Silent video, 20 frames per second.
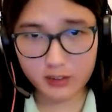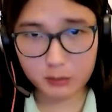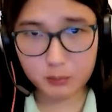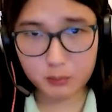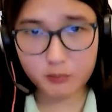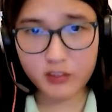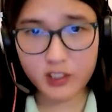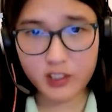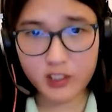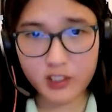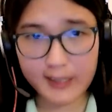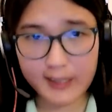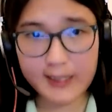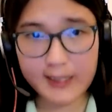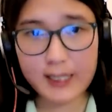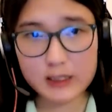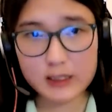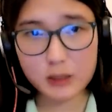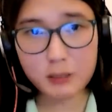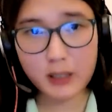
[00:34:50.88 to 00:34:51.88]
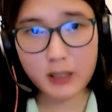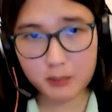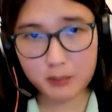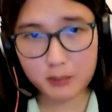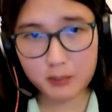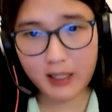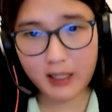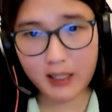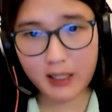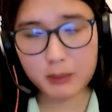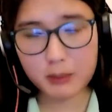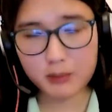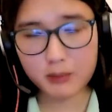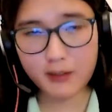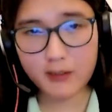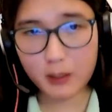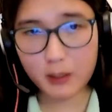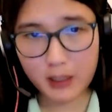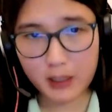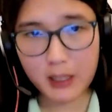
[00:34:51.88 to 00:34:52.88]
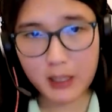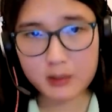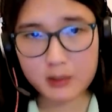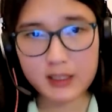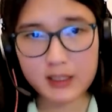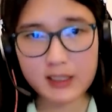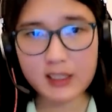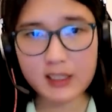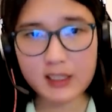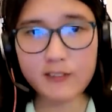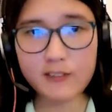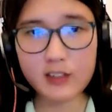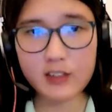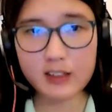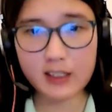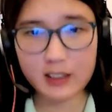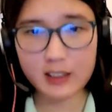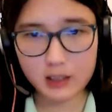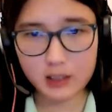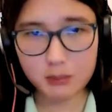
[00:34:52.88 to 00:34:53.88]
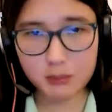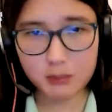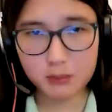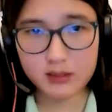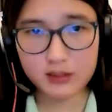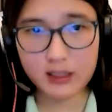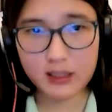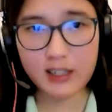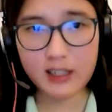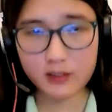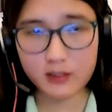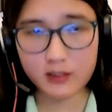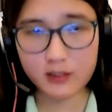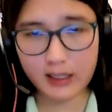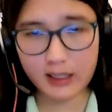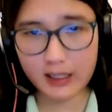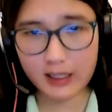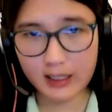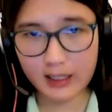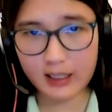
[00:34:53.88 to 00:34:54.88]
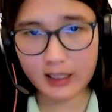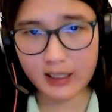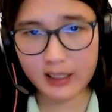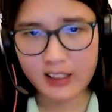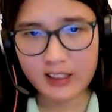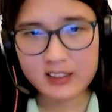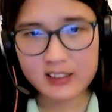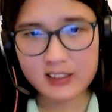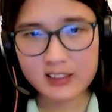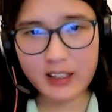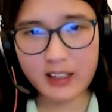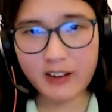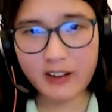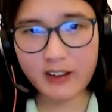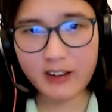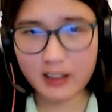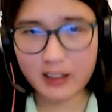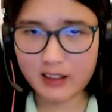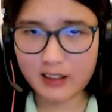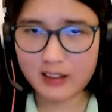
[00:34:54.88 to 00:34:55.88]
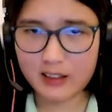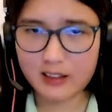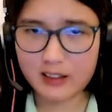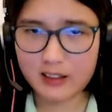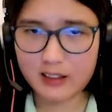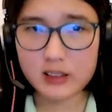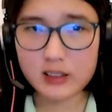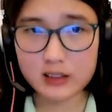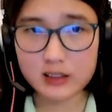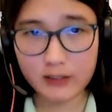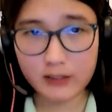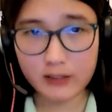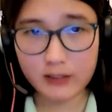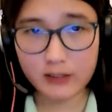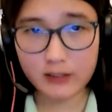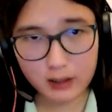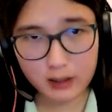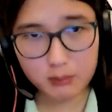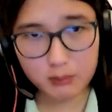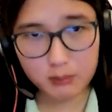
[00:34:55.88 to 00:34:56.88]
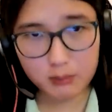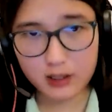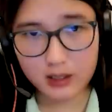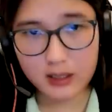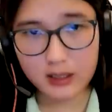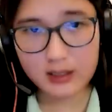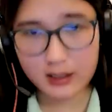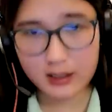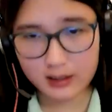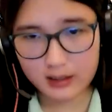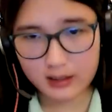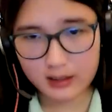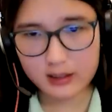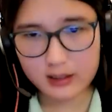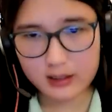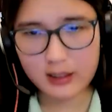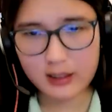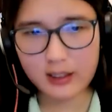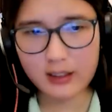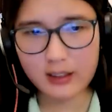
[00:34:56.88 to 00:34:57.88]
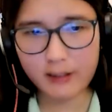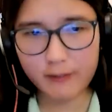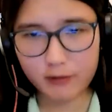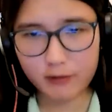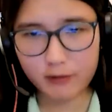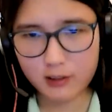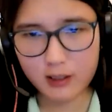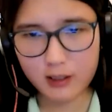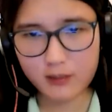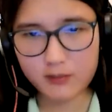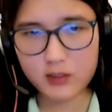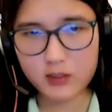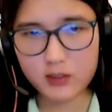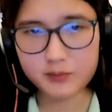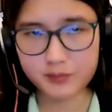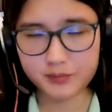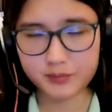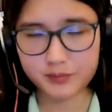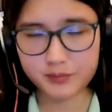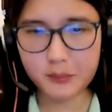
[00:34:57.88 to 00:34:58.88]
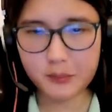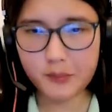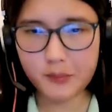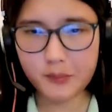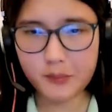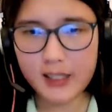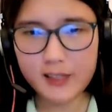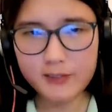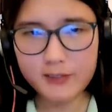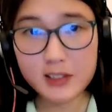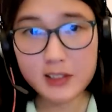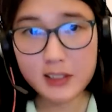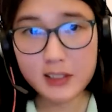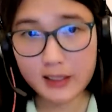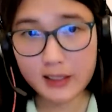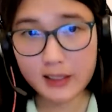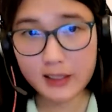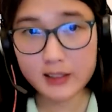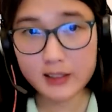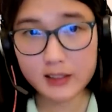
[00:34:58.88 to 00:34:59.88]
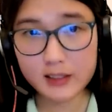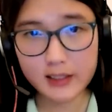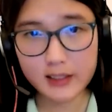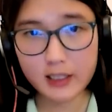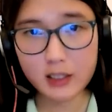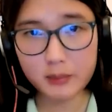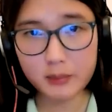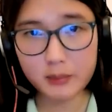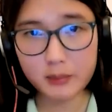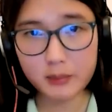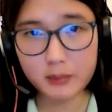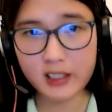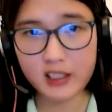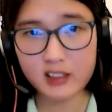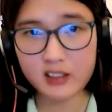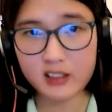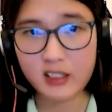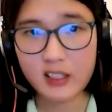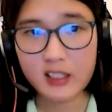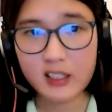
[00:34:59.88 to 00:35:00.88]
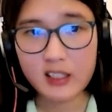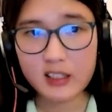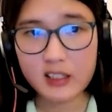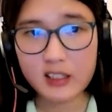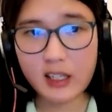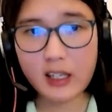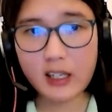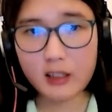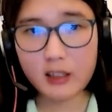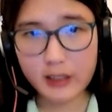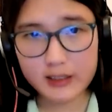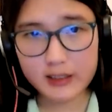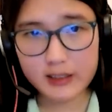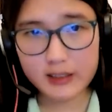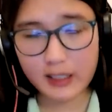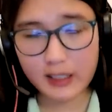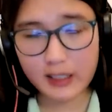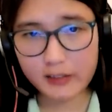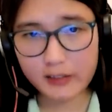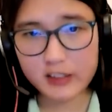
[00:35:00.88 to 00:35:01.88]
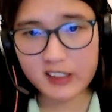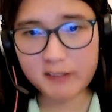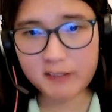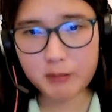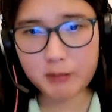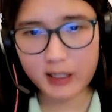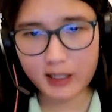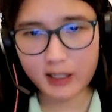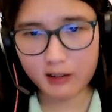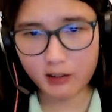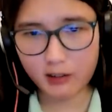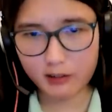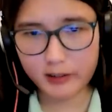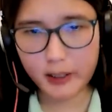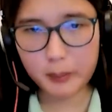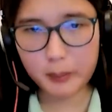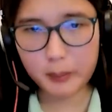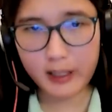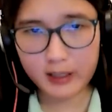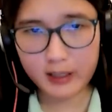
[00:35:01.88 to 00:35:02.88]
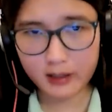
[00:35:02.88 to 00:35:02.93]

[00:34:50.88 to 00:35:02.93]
viewing as a pub, as a member of the public of the testimony, I I can the the, the questions have gotten more intelligent and informed which I think is a statement on the increasing levels of priority paid